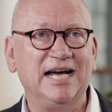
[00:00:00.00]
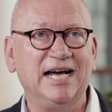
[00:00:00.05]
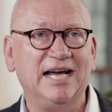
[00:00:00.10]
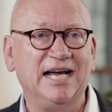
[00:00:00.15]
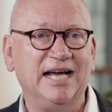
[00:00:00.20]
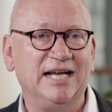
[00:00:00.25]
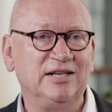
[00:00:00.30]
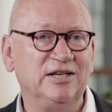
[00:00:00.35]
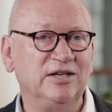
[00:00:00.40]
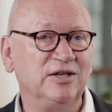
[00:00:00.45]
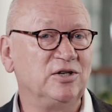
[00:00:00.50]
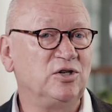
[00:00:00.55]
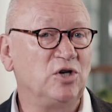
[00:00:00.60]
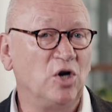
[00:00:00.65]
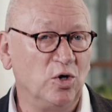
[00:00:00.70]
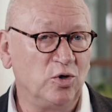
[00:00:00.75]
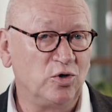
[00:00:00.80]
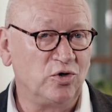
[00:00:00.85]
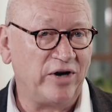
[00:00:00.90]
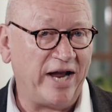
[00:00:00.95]
I had
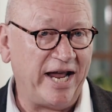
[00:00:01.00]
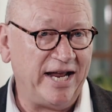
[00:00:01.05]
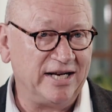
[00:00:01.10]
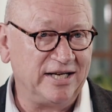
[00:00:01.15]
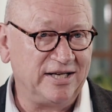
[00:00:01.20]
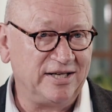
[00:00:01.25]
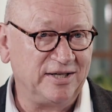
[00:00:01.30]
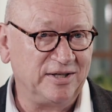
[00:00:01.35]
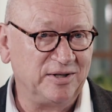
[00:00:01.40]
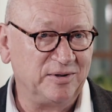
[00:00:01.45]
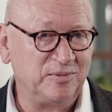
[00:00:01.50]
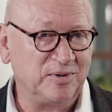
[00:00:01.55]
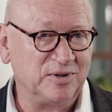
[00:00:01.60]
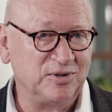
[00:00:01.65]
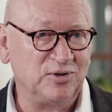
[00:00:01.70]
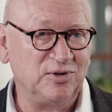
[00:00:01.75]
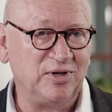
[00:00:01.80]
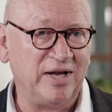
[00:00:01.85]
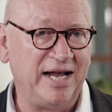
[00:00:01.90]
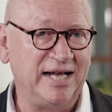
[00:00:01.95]
co-created
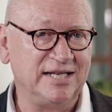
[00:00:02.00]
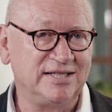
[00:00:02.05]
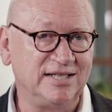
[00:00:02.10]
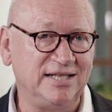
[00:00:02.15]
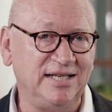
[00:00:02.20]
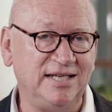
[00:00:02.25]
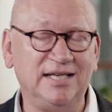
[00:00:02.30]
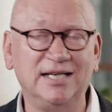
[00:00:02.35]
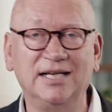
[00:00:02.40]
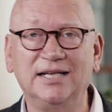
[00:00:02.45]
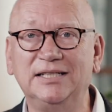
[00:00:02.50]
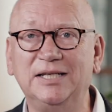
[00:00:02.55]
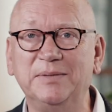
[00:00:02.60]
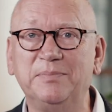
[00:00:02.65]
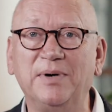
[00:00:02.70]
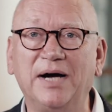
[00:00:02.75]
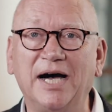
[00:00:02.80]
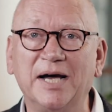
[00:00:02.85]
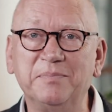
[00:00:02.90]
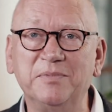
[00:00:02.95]
what today is the
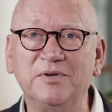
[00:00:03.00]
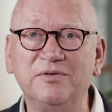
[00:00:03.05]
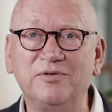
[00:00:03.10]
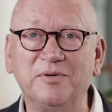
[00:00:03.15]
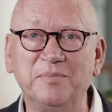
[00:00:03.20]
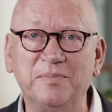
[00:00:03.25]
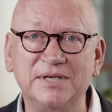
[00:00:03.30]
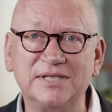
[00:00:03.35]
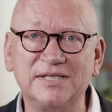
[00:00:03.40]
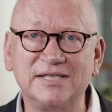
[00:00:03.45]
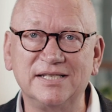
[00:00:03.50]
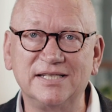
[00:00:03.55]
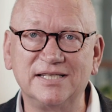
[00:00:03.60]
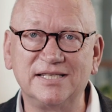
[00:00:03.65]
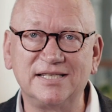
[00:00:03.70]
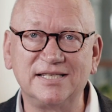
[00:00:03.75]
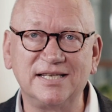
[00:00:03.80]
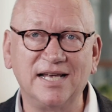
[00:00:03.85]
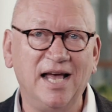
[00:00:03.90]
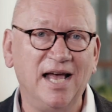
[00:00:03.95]
Department for
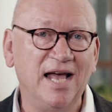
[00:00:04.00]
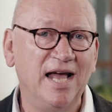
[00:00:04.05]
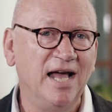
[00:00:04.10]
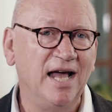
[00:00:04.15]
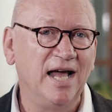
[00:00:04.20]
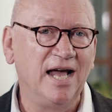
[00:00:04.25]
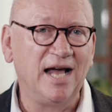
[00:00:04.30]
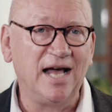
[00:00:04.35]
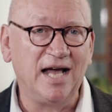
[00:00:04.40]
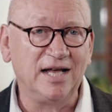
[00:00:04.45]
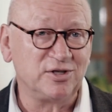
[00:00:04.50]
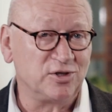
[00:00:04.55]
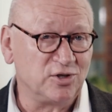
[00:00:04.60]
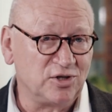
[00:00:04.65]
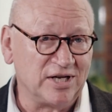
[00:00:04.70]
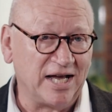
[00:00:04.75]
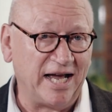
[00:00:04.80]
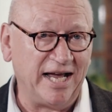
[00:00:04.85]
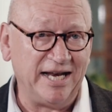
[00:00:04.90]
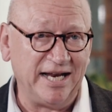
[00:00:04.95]
Business,
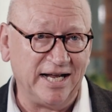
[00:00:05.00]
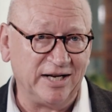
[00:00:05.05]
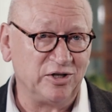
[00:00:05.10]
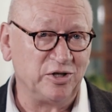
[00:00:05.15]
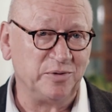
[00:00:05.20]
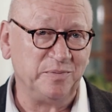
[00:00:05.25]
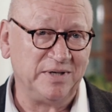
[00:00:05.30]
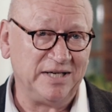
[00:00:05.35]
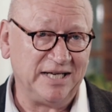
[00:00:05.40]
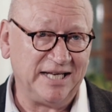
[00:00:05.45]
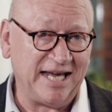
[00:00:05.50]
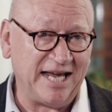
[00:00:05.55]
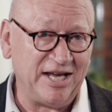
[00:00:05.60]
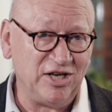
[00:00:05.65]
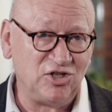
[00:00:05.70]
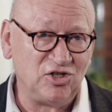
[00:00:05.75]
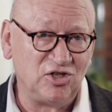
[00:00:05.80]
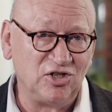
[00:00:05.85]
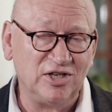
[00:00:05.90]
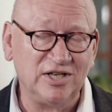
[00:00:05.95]
Society and
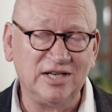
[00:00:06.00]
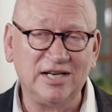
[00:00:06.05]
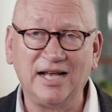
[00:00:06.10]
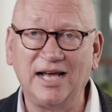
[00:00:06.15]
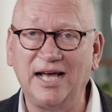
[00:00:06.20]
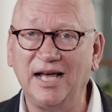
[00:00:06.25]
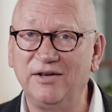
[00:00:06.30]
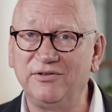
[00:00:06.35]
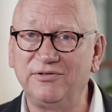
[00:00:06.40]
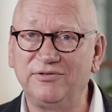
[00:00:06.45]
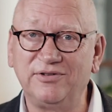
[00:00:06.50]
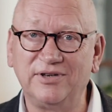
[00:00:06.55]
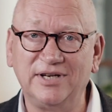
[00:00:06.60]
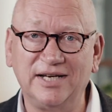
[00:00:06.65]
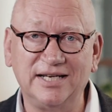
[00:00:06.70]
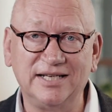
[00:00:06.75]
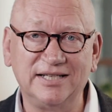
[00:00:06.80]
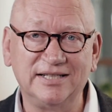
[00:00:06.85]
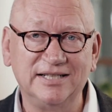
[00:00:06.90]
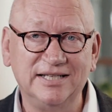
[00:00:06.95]
Communication. I
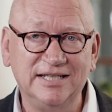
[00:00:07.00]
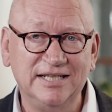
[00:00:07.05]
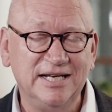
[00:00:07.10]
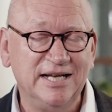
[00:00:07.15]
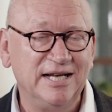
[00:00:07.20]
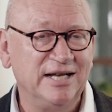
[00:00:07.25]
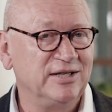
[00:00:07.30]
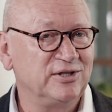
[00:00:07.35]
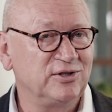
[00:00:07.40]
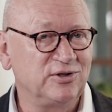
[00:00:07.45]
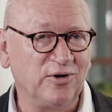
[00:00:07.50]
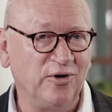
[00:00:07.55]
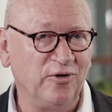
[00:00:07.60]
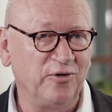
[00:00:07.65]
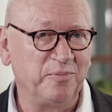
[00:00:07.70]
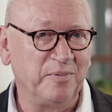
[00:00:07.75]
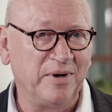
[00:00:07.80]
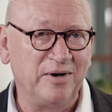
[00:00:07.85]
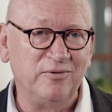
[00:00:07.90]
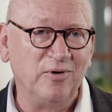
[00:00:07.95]
have
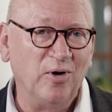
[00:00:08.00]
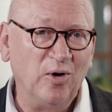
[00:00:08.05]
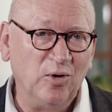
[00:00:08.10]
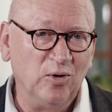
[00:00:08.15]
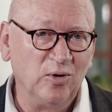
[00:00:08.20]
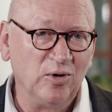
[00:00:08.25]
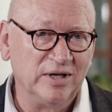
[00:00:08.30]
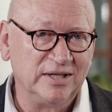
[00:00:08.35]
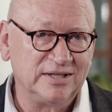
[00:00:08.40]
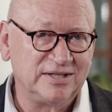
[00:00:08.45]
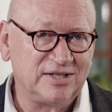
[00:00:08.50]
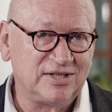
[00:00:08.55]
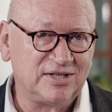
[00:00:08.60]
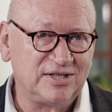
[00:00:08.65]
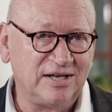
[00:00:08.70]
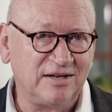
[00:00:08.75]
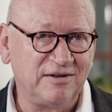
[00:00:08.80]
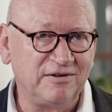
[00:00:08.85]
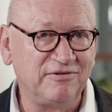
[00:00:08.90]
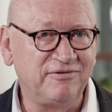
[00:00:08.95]
served my role at
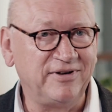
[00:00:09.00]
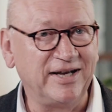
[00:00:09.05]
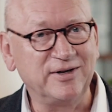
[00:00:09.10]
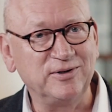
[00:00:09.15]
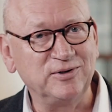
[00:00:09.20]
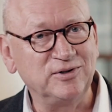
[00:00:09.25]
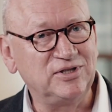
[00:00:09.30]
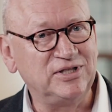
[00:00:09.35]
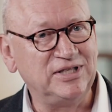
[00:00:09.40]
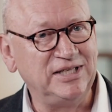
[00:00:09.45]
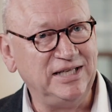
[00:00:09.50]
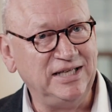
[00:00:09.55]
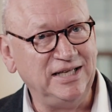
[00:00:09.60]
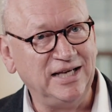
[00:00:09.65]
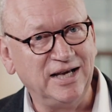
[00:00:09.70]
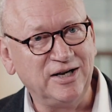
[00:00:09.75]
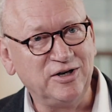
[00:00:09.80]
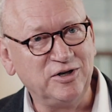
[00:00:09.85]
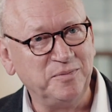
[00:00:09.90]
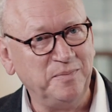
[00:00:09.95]

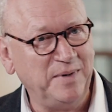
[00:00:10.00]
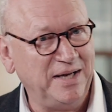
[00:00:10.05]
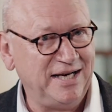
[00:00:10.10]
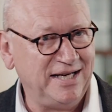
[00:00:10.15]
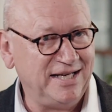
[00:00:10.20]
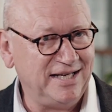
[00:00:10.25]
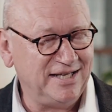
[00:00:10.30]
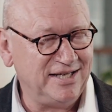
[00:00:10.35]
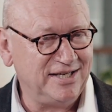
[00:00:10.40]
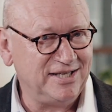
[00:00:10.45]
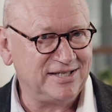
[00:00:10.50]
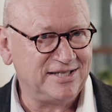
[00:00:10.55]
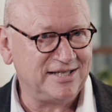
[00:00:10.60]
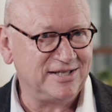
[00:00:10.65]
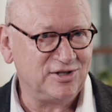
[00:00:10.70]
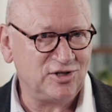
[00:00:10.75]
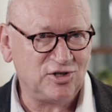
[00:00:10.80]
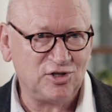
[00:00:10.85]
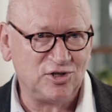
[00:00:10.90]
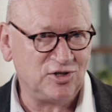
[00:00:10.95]
faculty committees
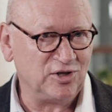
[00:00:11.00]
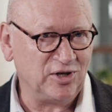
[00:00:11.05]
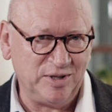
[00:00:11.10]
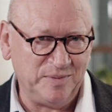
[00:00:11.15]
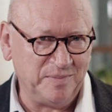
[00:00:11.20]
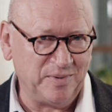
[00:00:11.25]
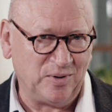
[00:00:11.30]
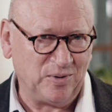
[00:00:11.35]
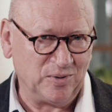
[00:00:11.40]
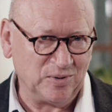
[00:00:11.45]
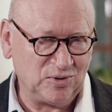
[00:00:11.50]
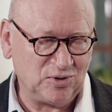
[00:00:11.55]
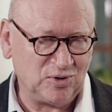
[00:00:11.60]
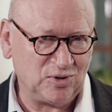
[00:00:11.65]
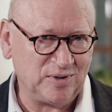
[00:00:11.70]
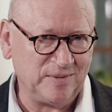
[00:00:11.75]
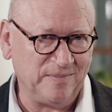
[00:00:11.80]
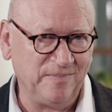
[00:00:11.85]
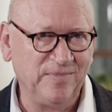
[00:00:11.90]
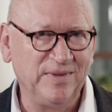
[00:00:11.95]
and study
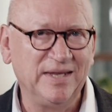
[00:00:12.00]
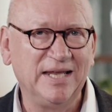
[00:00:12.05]
boards.